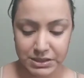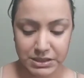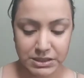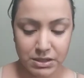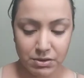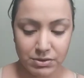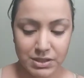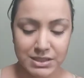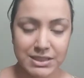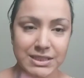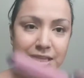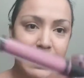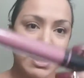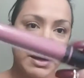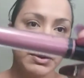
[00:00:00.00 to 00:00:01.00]
So this
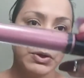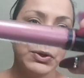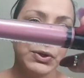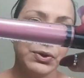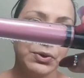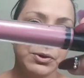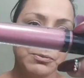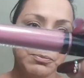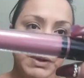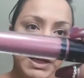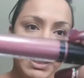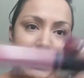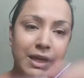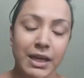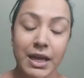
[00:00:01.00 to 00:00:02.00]
is like a nude
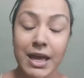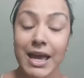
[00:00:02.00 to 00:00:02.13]
pink.